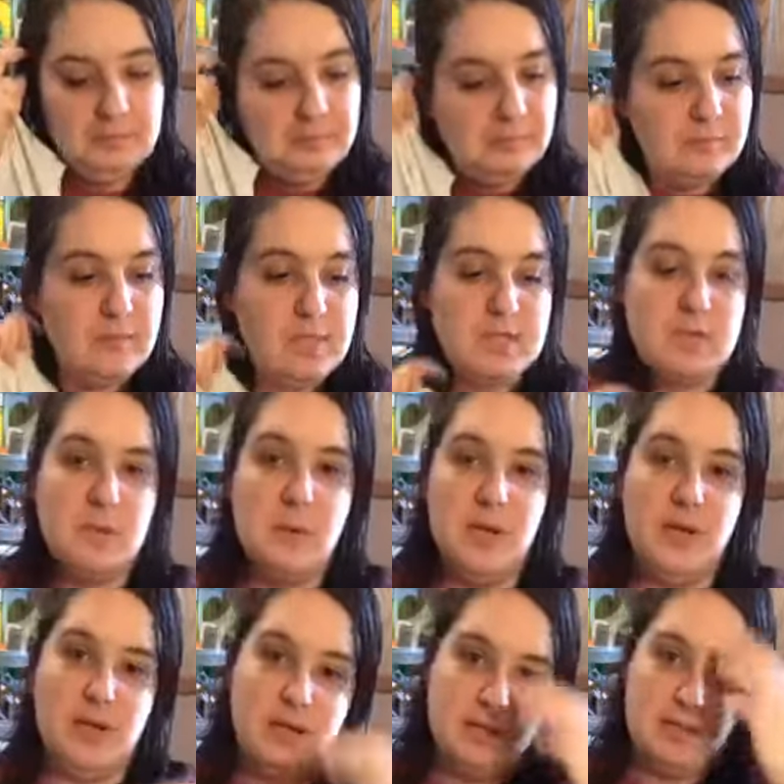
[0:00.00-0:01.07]
Just the way,
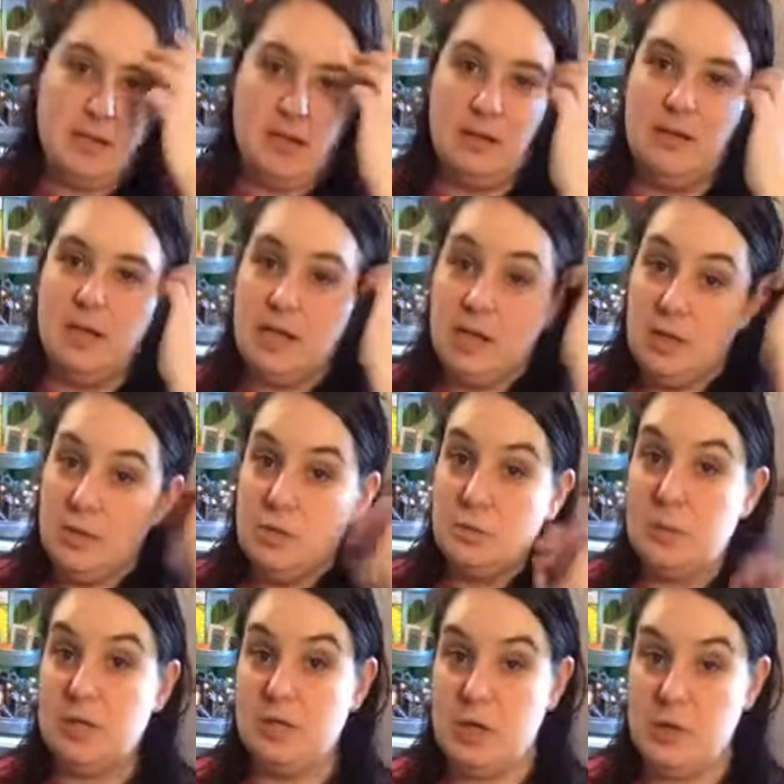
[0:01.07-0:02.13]
because they had like huge
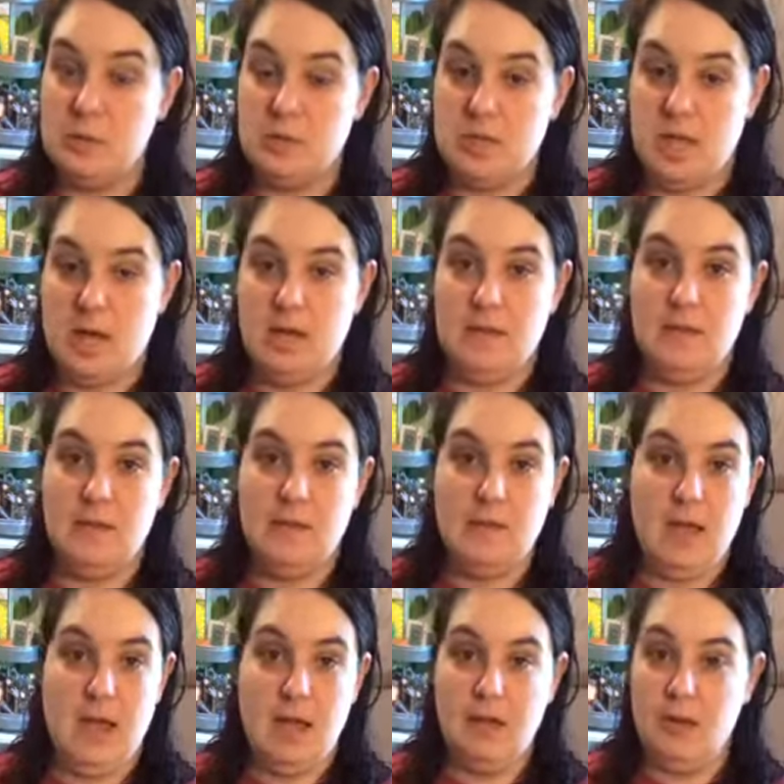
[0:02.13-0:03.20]
windows that
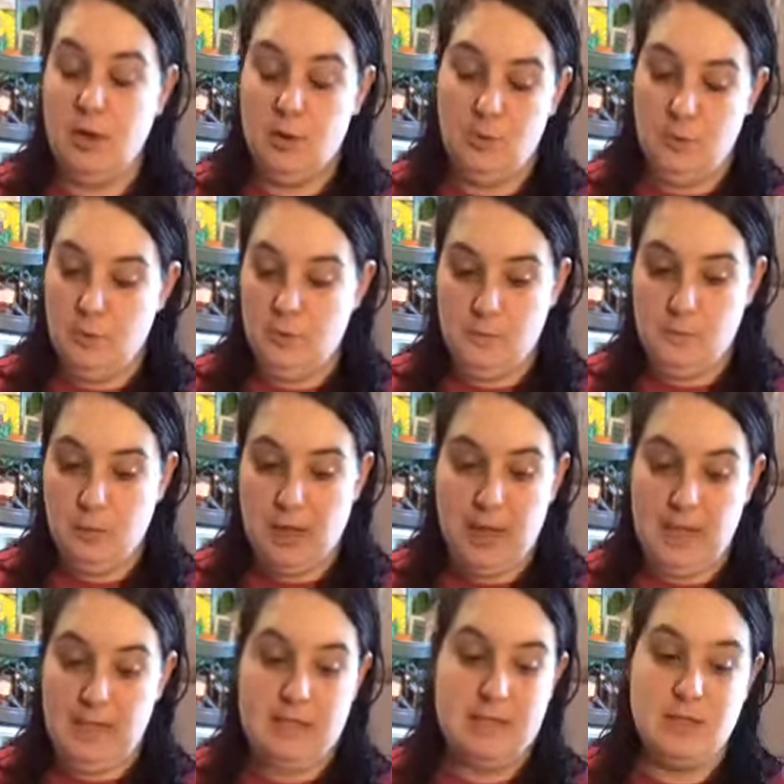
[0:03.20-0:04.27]
had no
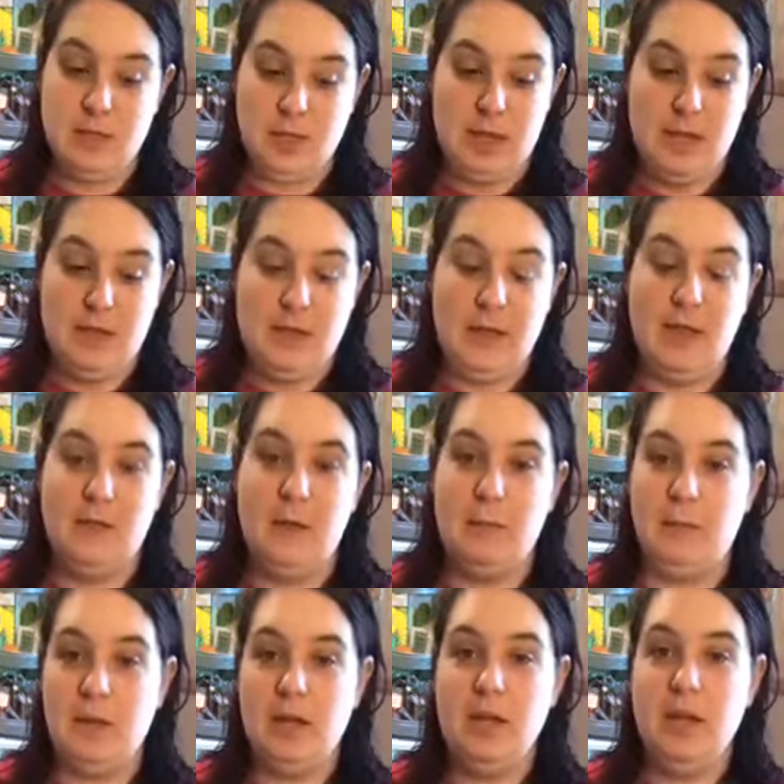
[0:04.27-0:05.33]
blinds or anything on them,
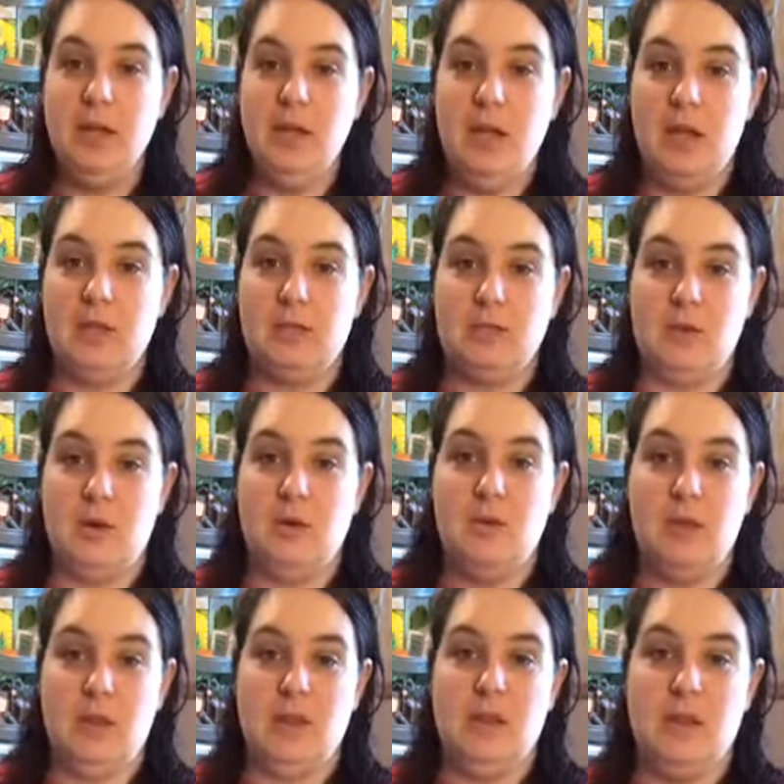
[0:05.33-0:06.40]
and so
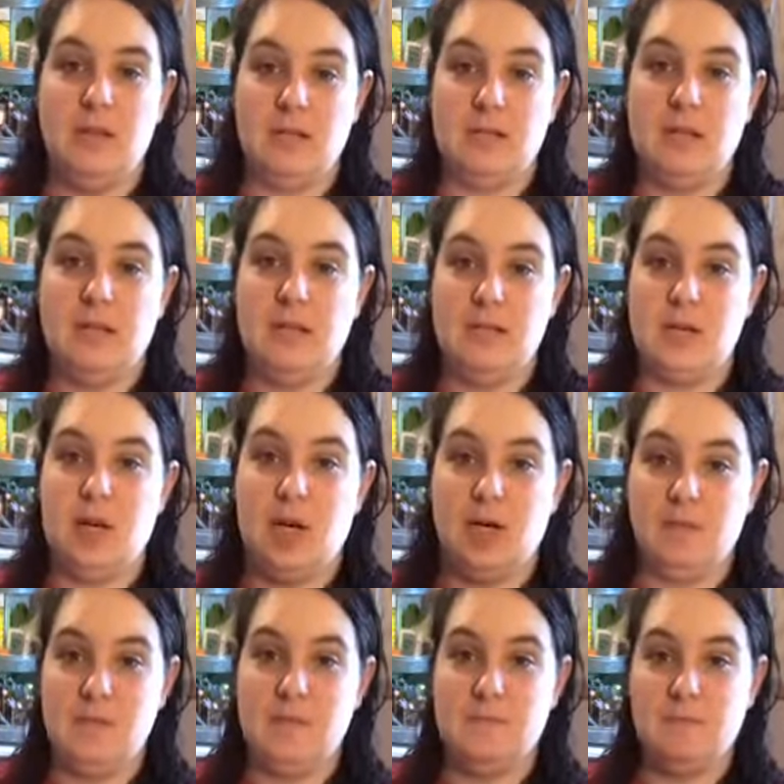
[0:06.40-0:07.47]
when the sun started
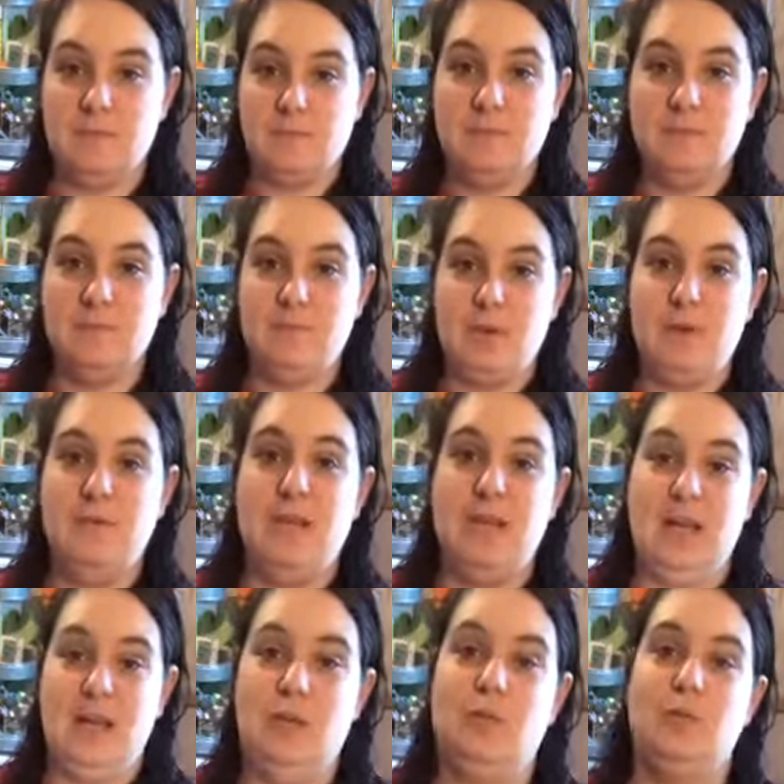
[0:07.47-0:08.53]
moving,
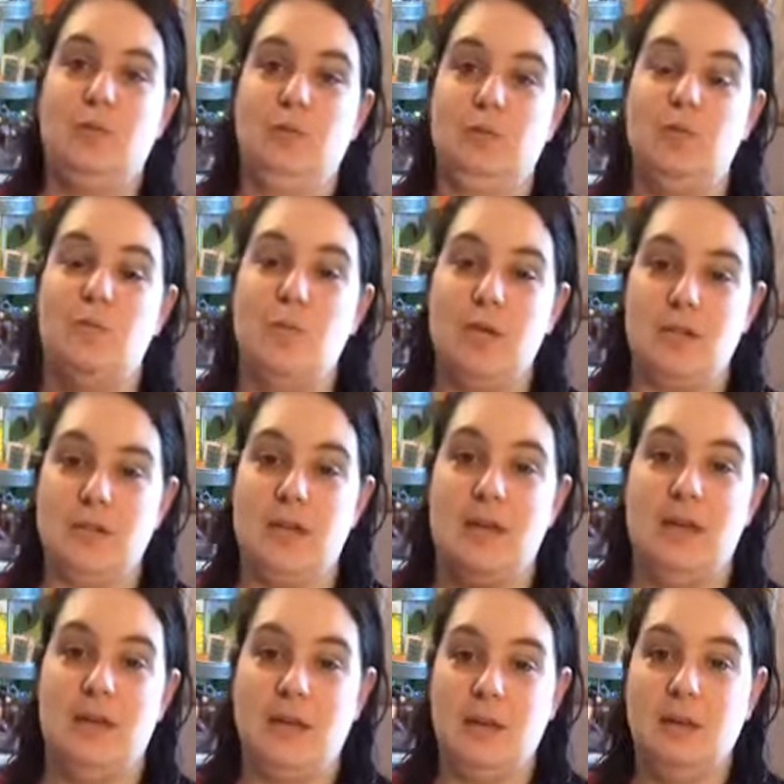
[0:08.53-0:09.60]
it was
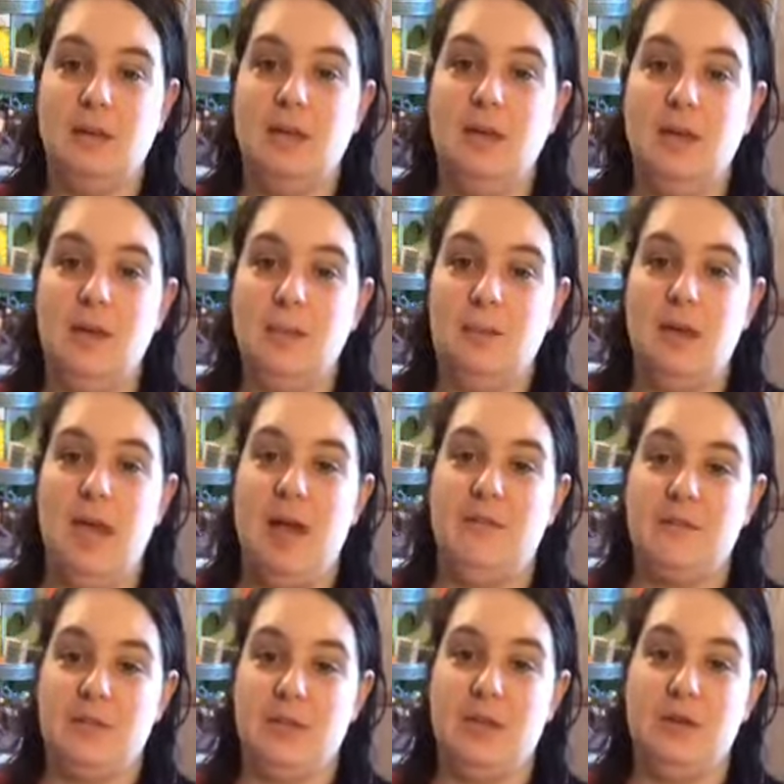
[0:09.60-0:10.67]
like, by
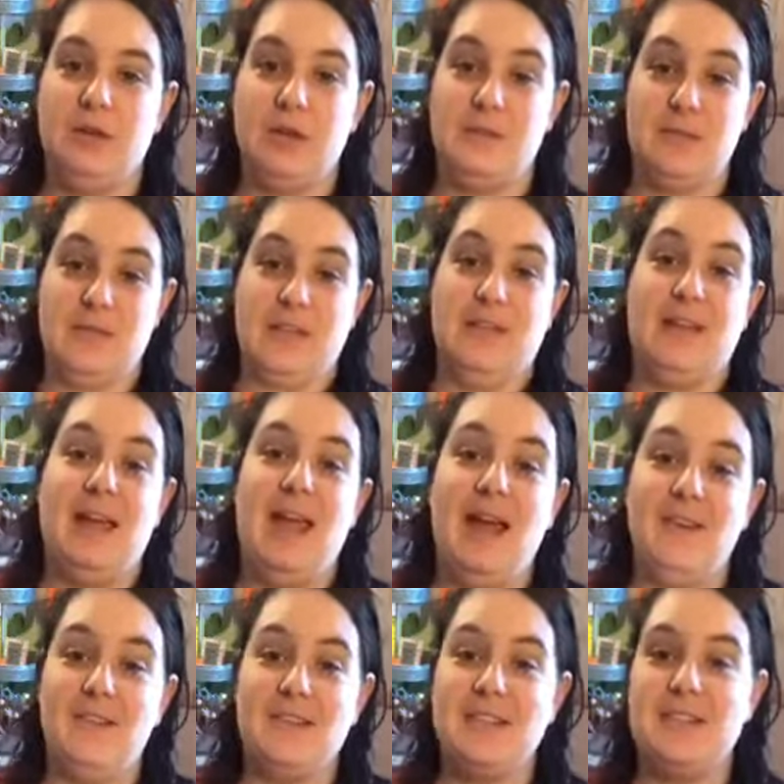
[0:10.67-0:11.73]
afternoon I was like
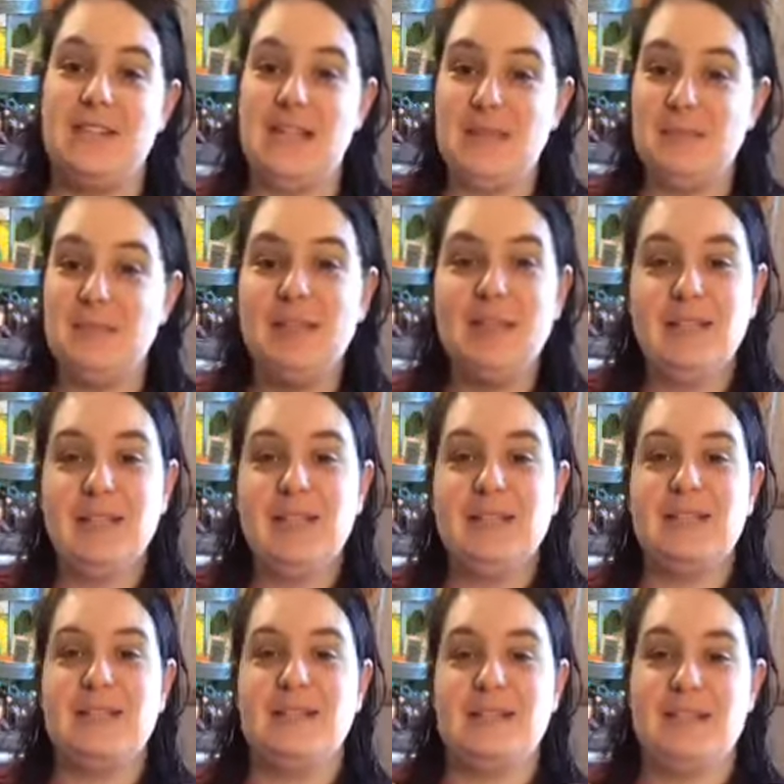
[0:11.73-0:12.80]
half asleep
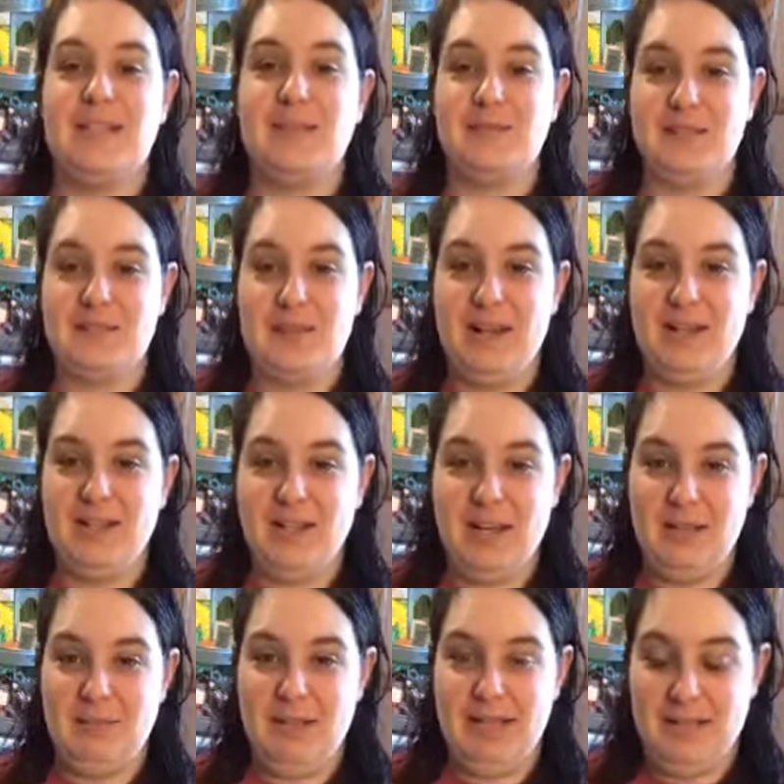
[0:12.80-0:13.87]
because the sun was right on
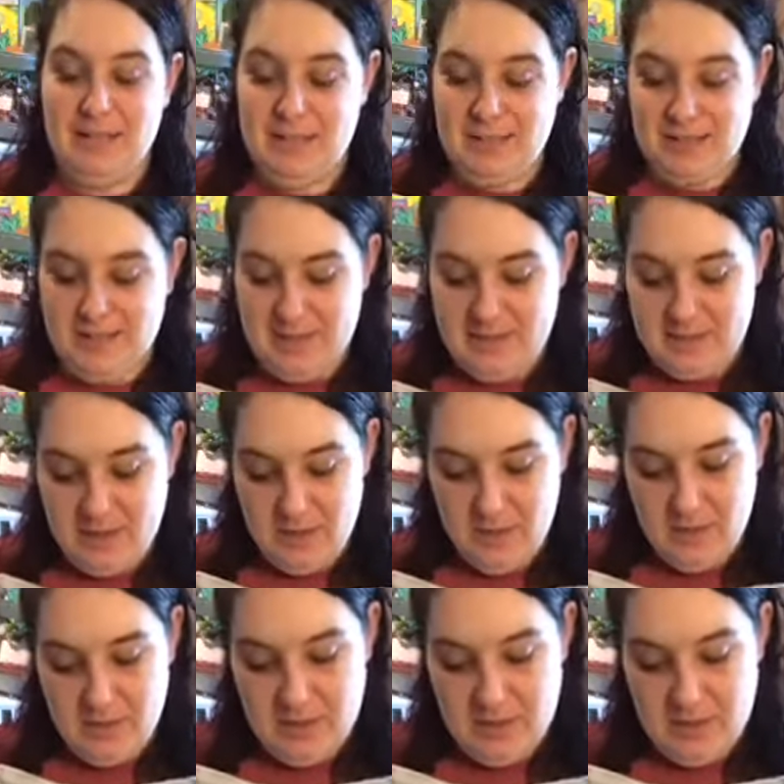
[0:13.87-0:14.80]
me. So